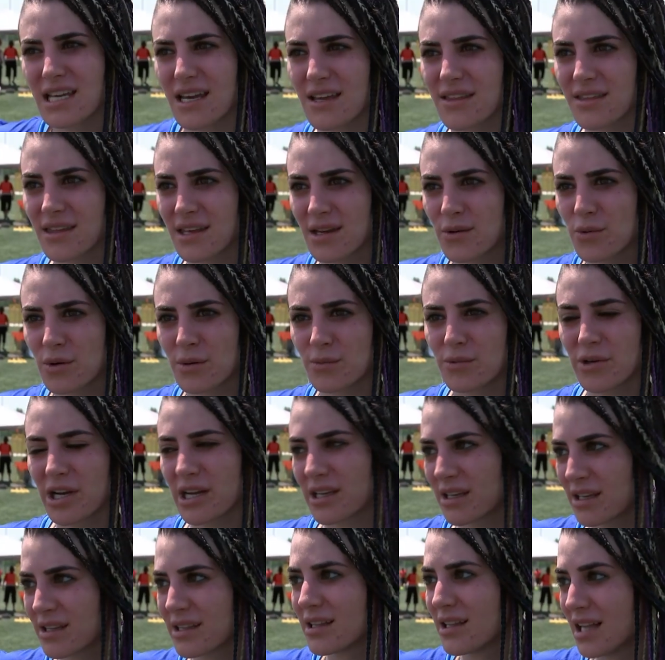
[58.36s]
I think we're
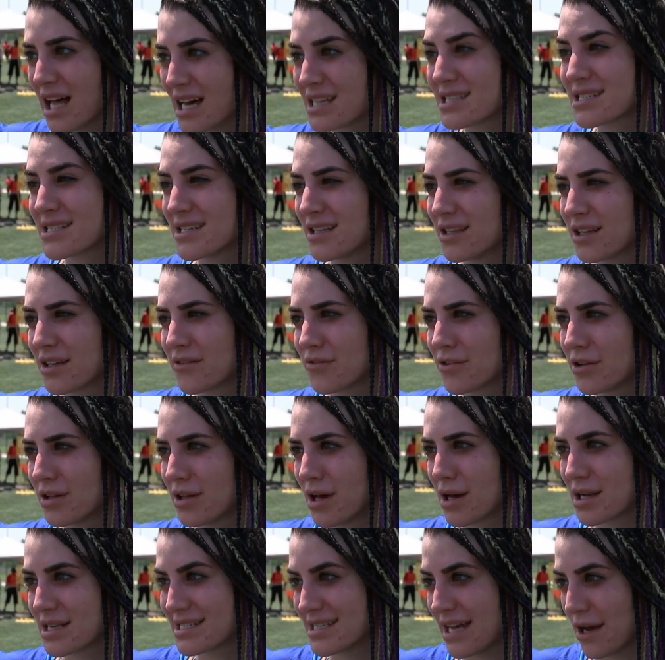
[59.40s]
breaking the glass ceiling for a
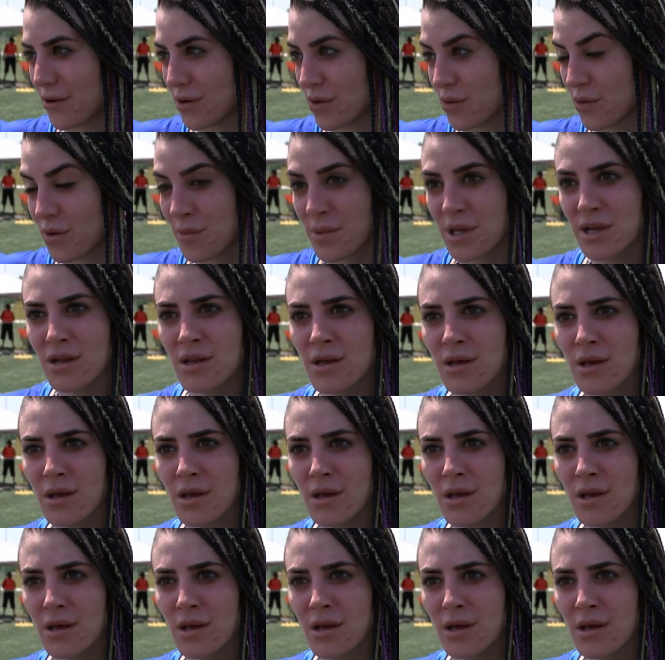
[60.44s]
lot of Saudi women